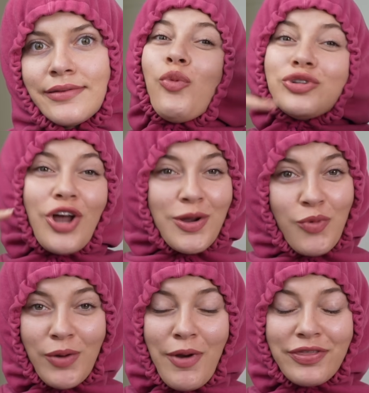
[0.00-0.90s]
We'll talk
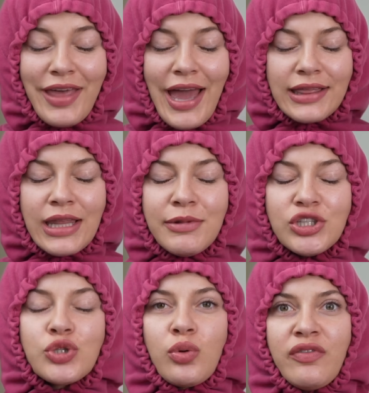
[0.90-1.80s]
more about that. Let me
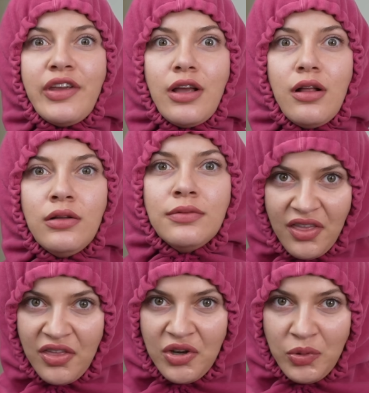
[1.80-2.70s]
just reveal
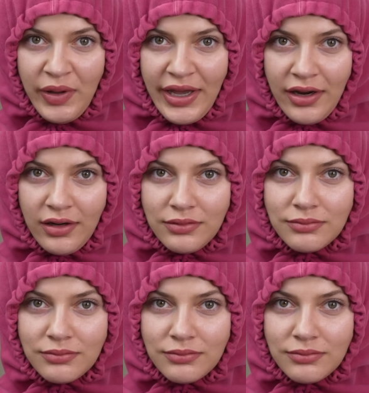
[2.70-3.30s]
the new hair.